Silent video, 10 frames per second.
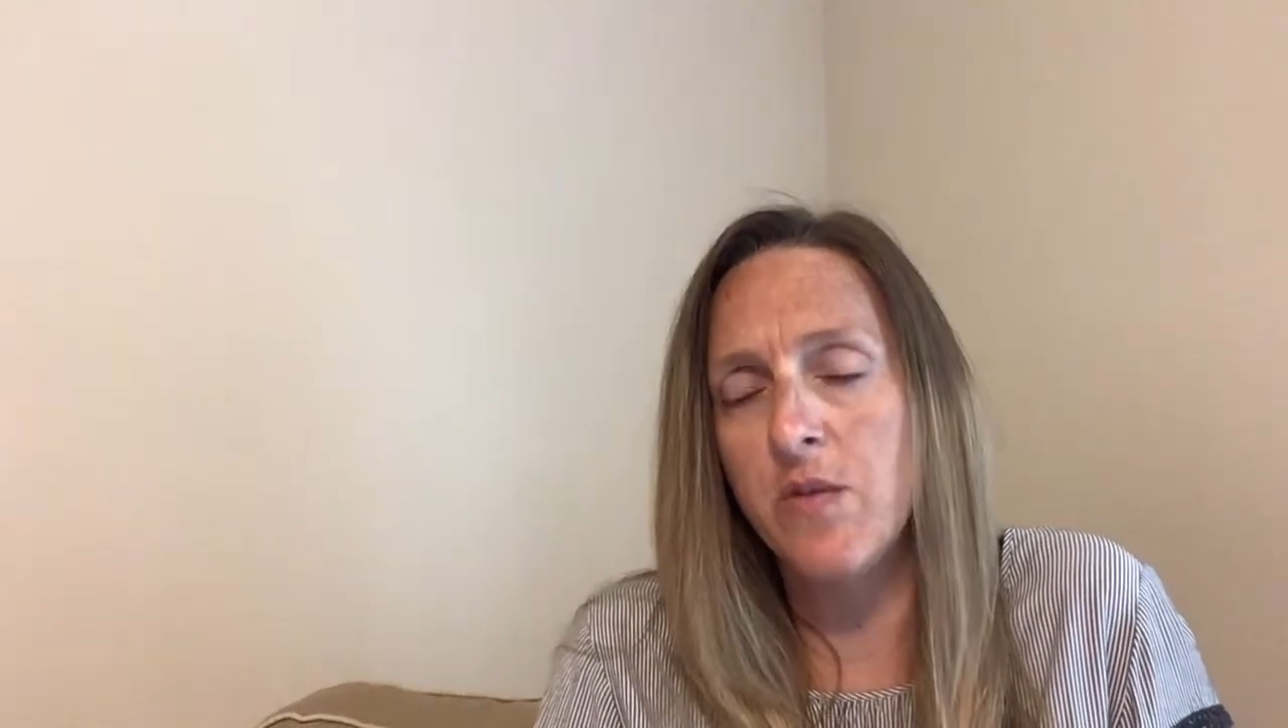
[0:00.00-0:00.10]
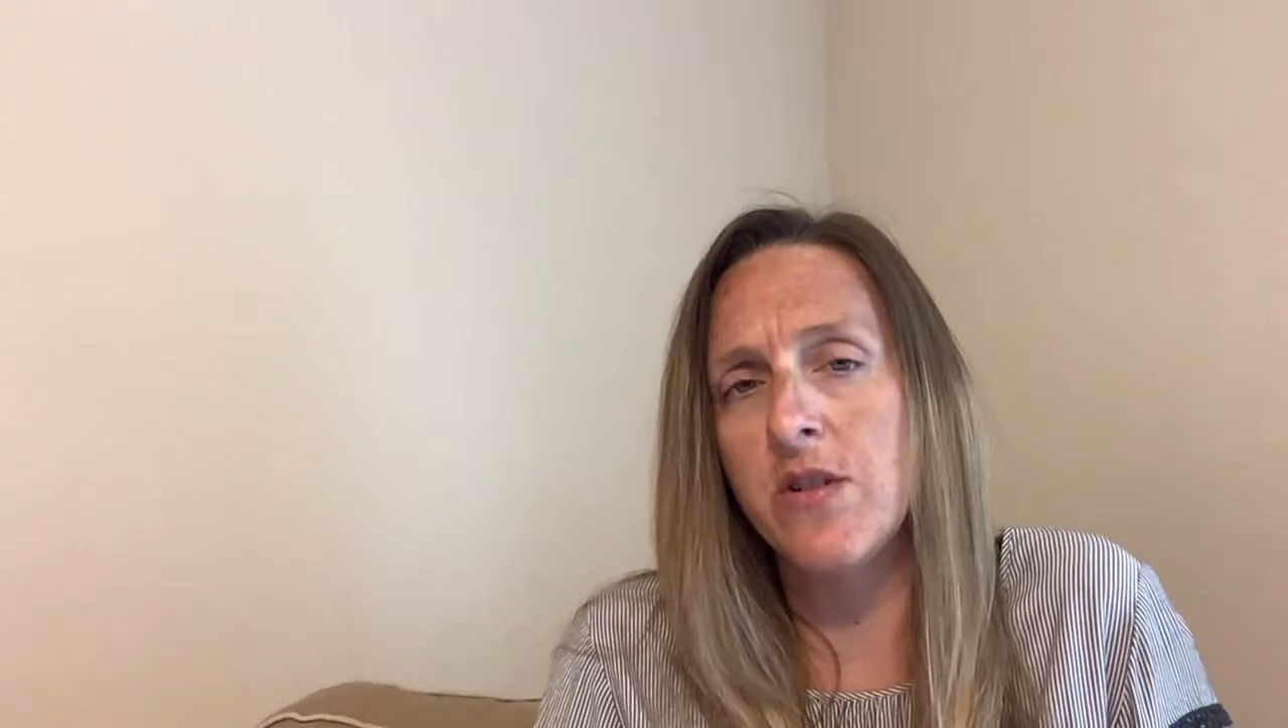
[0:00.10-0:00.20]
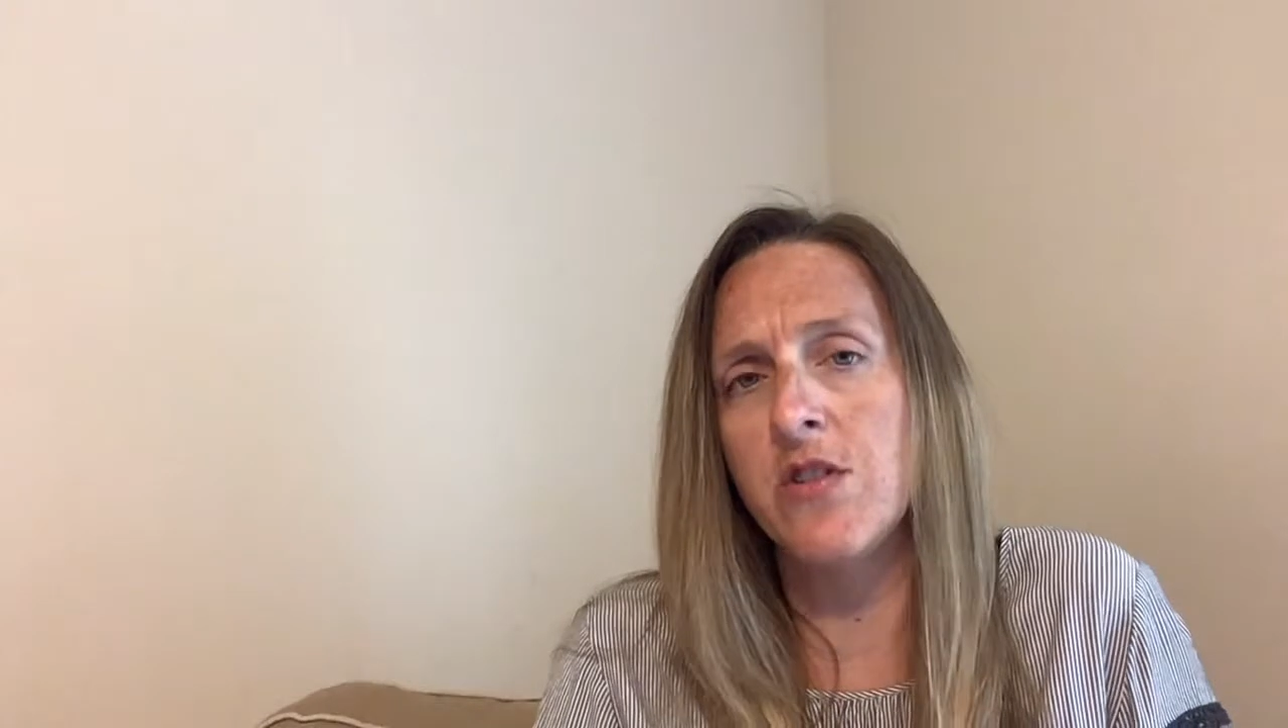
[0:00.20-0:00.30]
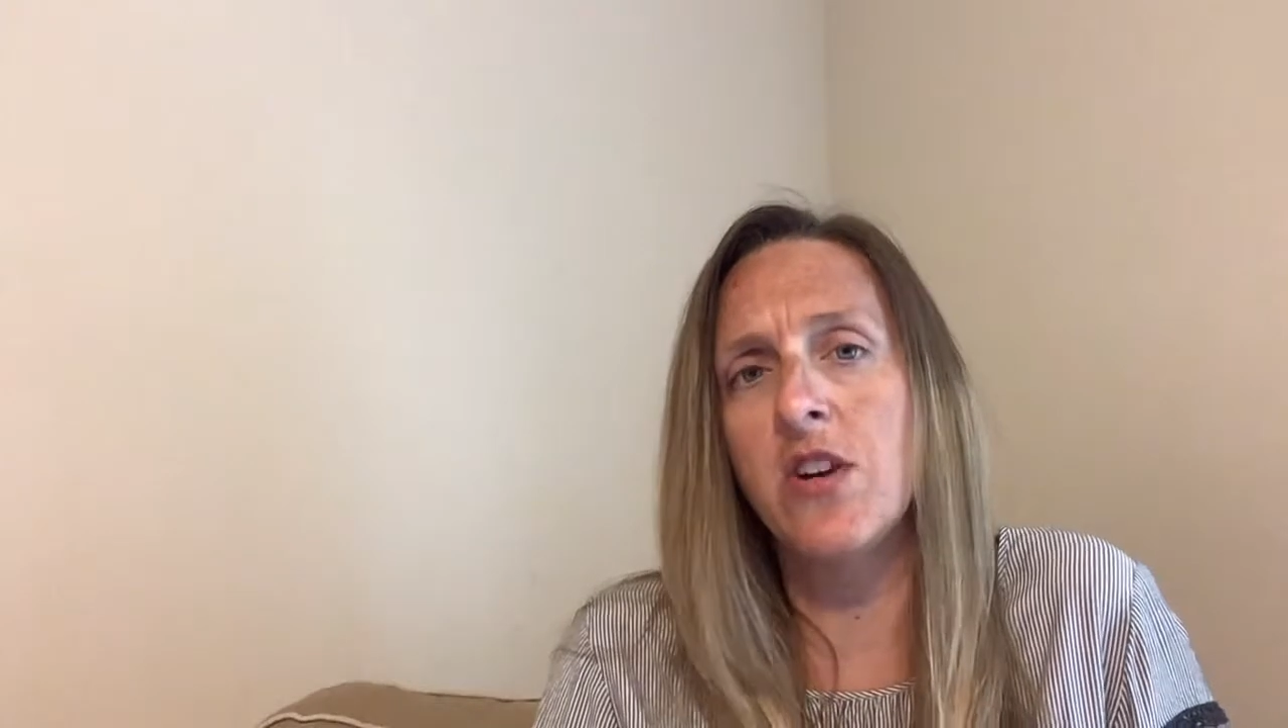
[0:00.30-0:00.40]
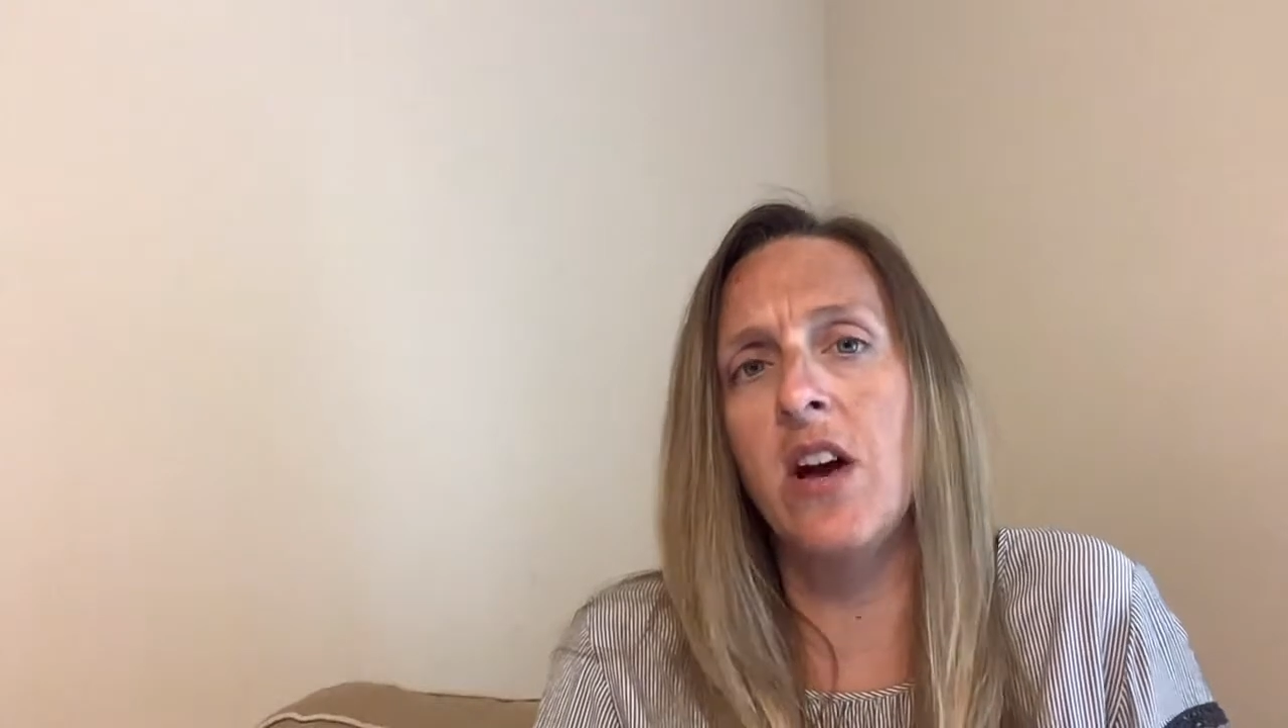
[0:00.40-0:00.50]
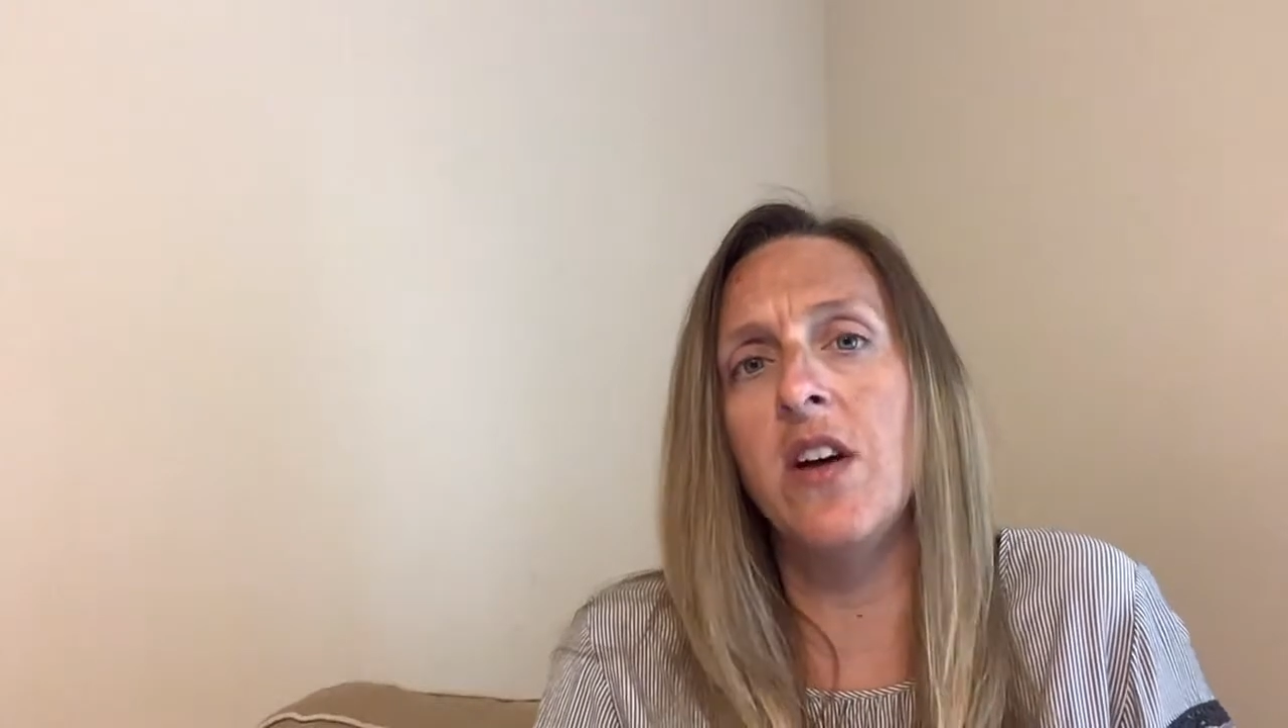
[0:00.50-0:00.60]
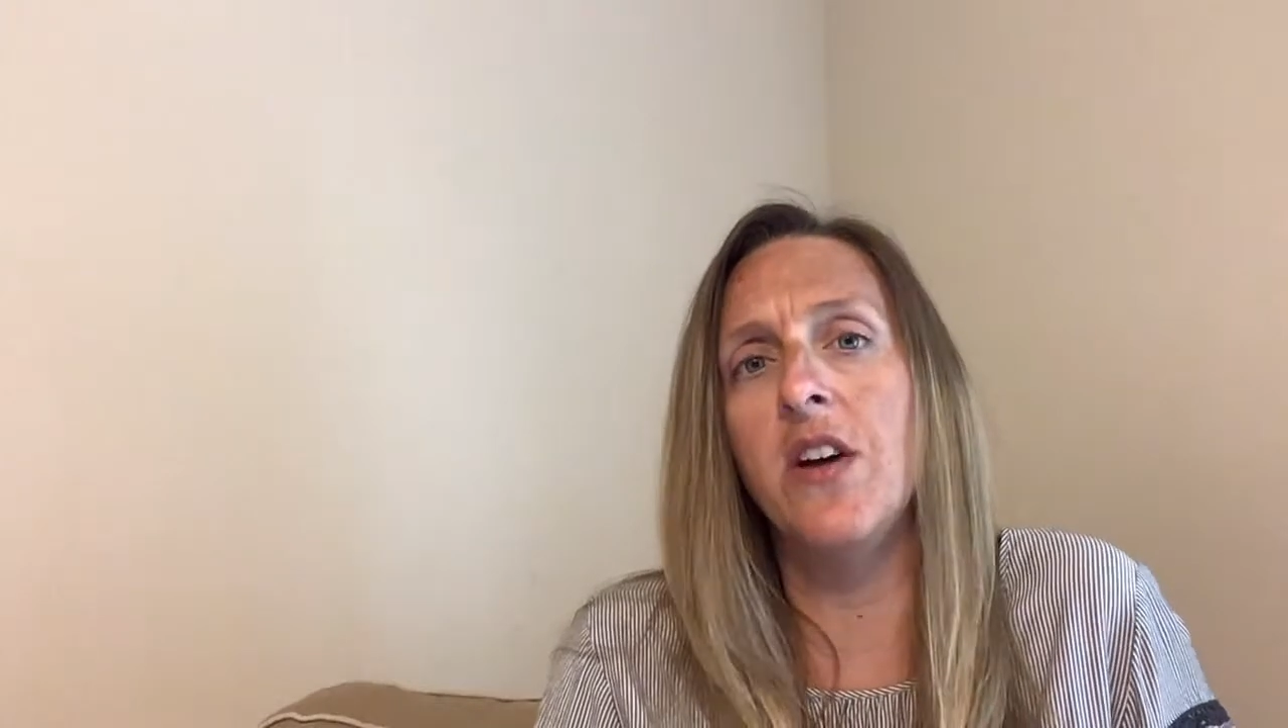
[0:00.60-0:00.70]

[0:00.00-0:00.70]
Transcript: when your child